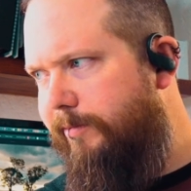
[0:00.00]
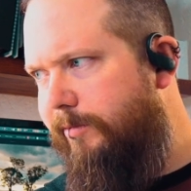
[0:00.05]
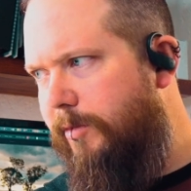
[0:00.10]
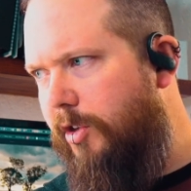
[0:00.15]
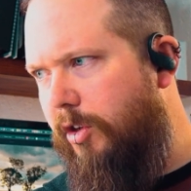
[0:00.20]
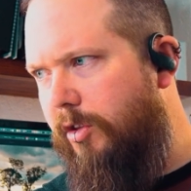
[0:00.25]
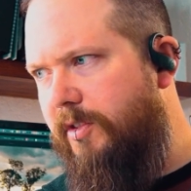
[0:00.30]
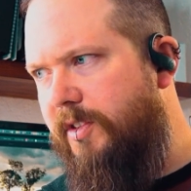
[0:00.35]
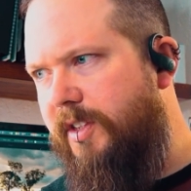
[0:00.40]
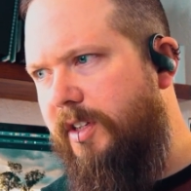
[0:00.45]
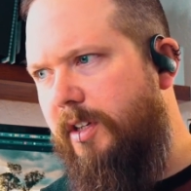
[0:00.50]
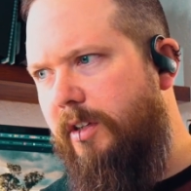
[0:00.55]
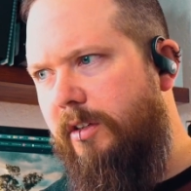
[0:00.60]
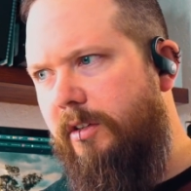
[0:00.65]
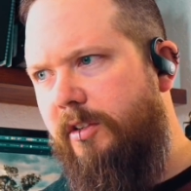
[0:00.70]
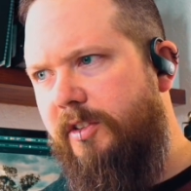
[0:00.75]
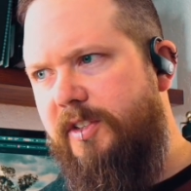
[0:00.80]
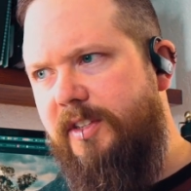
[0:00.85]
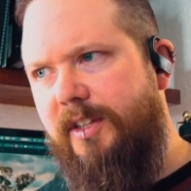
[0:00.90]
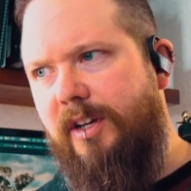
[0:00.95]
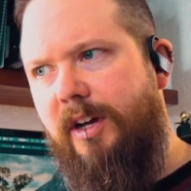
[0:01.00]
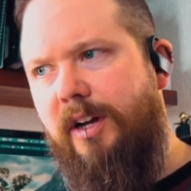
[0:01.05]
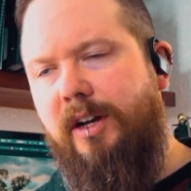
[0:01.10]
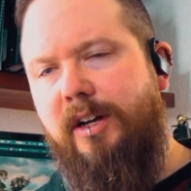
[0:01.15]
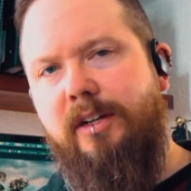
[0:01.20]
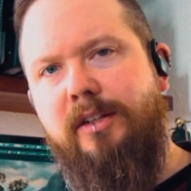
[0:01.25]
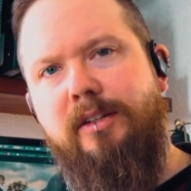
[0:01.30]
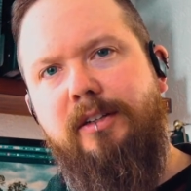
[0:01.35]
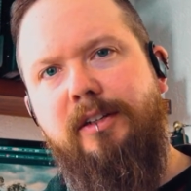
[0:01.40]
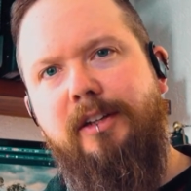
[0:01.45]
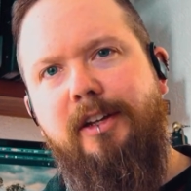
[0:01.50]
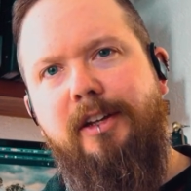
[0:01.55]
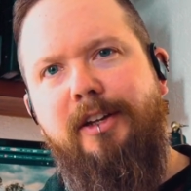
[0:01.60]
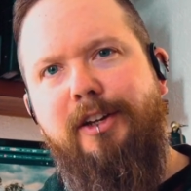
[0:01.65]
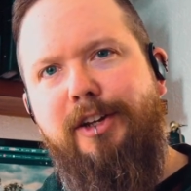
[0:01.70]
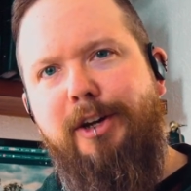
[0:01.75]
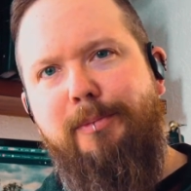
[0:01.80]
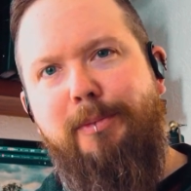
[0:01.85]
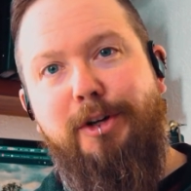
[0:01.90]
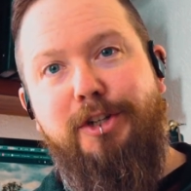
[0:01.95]
turn signal stock,
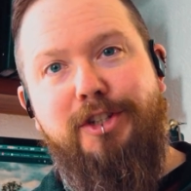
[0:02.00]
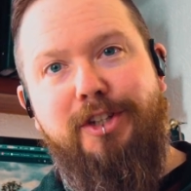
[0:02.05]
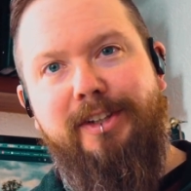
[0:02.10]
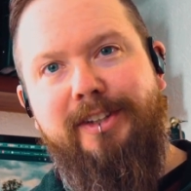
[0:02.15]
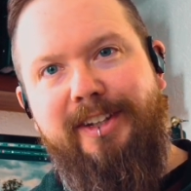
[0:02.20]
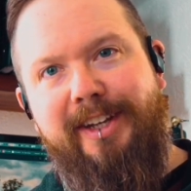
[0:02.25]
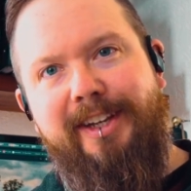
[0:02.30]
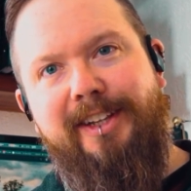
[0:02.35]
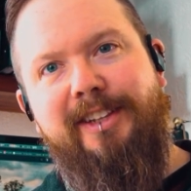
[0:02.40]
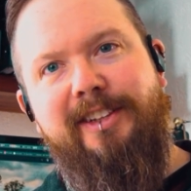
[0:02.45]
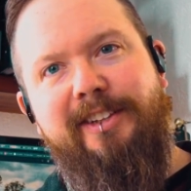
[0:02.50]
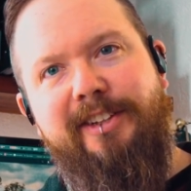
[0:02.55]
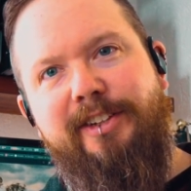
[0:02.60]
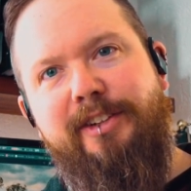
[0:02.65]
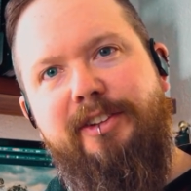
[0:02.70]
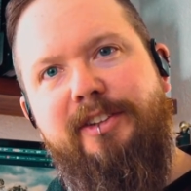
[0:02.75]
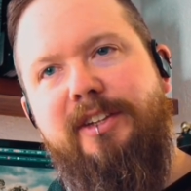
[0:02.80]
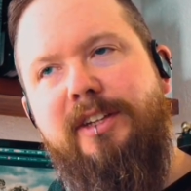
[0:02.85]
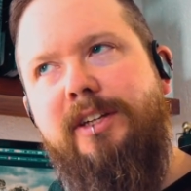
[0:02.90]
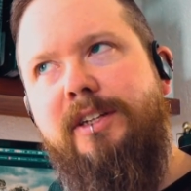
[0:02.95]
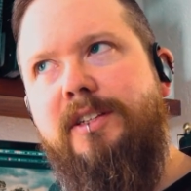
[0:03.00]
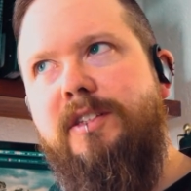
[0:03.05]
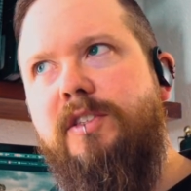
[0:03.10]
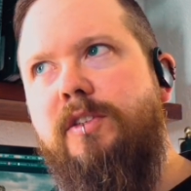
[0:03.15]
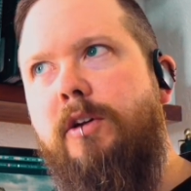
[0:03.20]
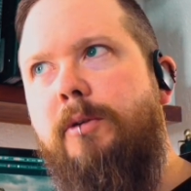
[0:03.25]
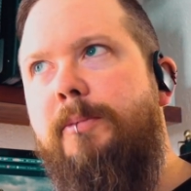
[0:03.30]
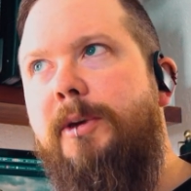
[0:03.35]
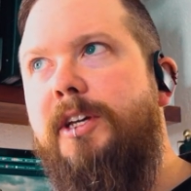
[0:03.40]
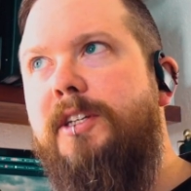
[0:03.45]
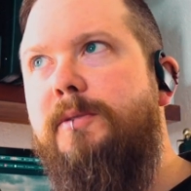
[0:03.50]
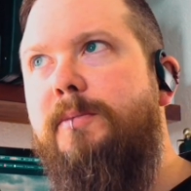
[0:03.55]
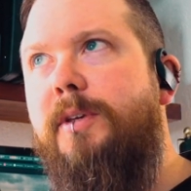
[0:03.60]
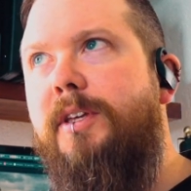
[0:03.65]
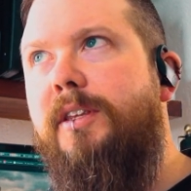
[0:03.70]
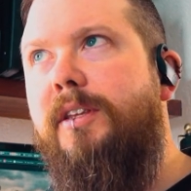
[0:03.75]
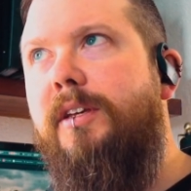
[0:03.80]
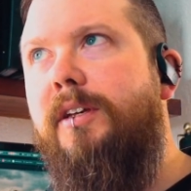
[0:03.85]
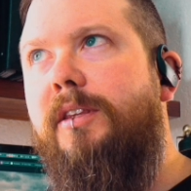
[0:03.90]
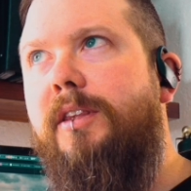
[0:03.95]
bunch of like little things. So it makes
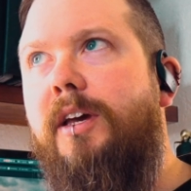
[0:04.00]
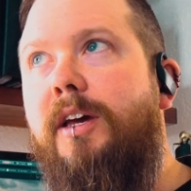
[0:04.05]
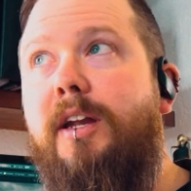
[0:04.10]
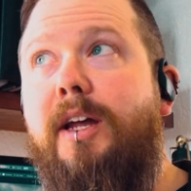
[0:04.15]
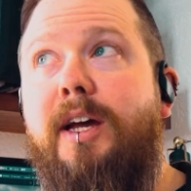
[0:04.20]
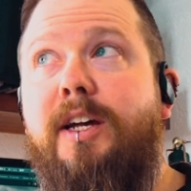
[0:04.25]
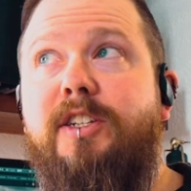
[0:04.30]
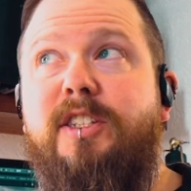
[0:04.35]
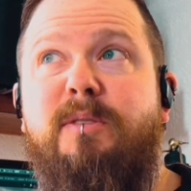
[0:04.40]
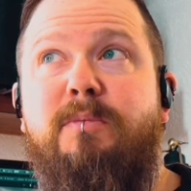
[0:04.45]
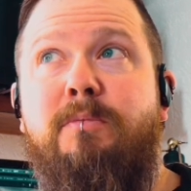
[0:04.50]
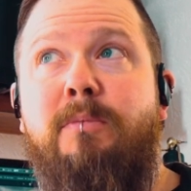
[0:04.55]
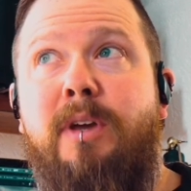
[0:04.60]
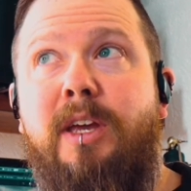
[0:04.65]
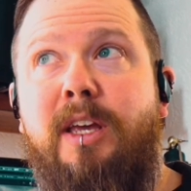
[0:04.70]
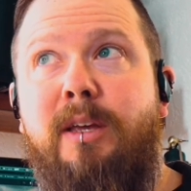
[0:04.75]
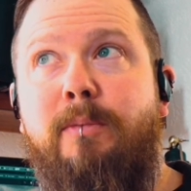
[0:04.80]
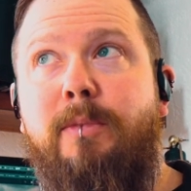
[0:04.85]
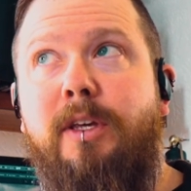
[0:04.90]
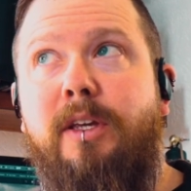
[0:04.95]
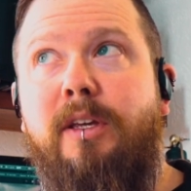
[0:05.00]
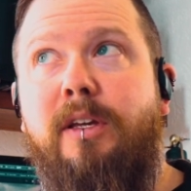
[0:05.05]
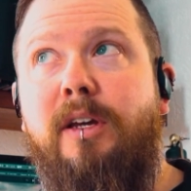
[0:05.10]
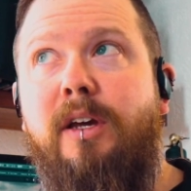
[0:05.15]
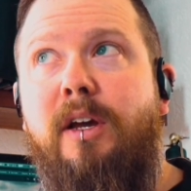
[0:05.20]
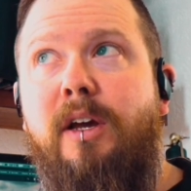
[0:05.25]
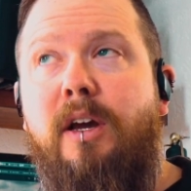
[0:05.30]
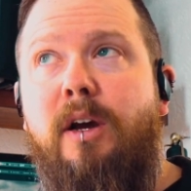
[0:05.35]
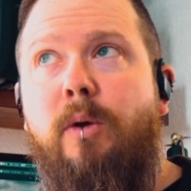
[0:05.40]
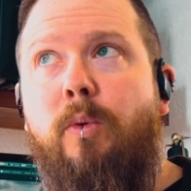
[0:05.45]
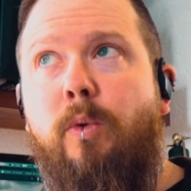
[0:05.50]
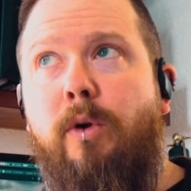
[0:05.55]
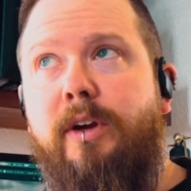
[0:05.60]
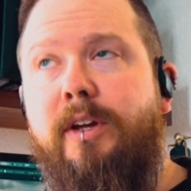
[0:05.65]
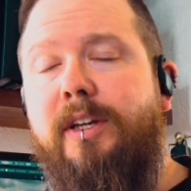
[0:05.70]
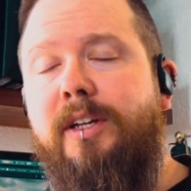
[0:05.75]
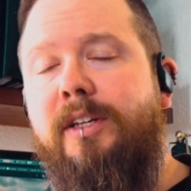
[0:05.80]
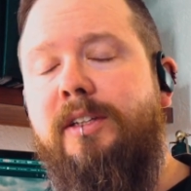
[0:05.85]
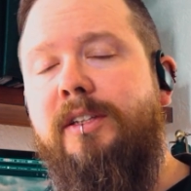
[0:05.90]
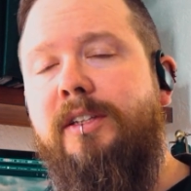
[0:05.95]
me think that actually maybe
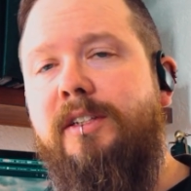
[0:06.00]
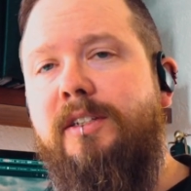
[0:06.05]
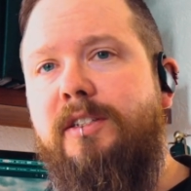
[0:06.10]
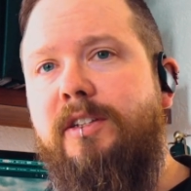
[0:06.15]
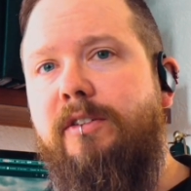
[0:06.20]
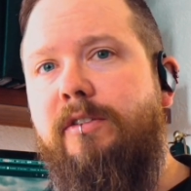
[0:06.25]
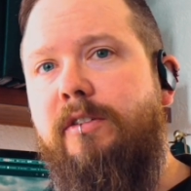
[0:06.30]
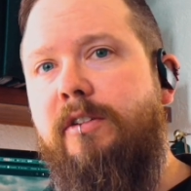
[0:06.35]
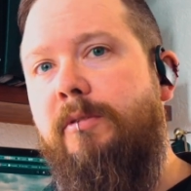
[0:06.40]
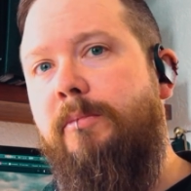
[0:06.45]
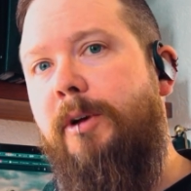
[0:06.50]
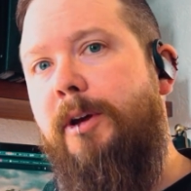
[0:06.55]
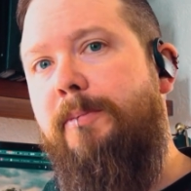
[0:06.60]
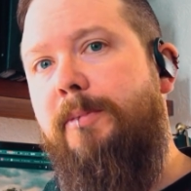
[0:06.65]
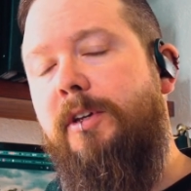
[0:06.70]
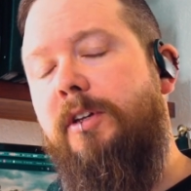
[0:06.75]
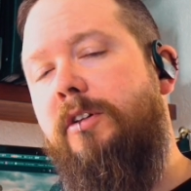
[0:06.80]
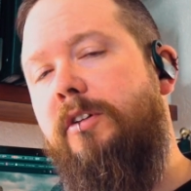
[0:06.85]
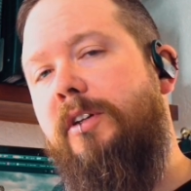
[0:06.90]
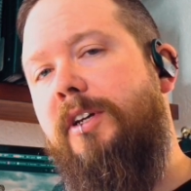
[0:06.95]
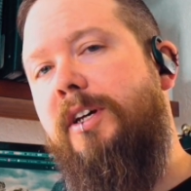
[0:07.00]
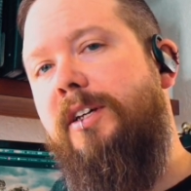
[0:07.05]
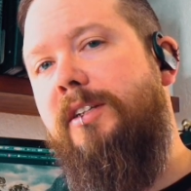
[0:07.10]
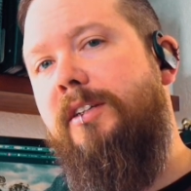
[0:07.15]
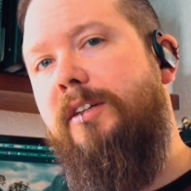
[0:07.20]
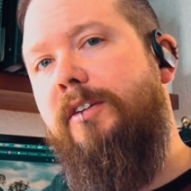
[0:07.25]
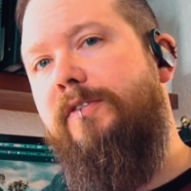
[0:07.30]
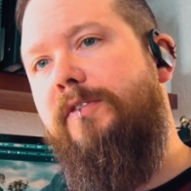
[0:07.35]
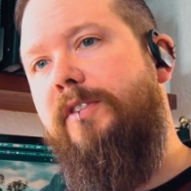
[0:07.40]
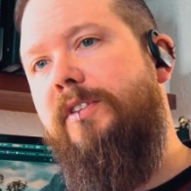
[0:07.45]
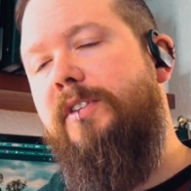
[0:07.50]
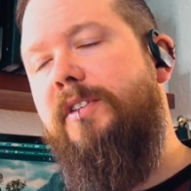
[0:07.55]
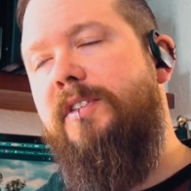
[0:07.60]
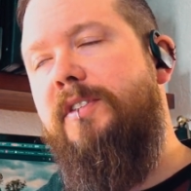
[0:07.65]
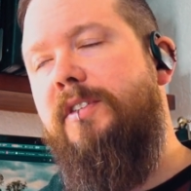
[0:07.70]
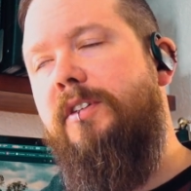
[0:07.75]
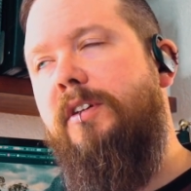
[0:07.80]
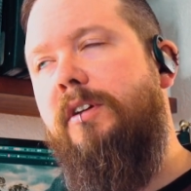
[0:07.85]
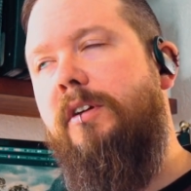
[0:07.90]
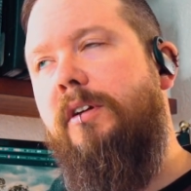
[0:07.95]
working on the interior might be a good idea for
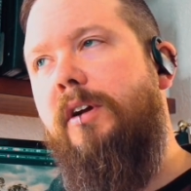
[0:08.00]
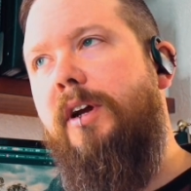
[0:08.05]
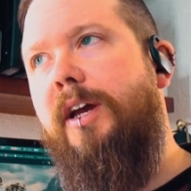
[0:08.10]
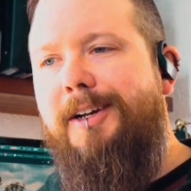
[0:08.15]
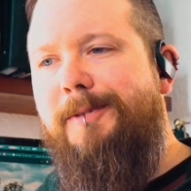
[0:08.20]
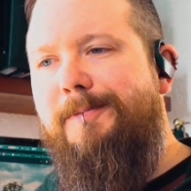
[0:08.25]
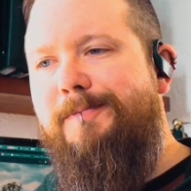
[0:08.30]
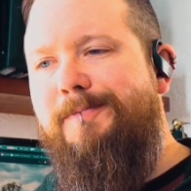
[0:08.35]
this year.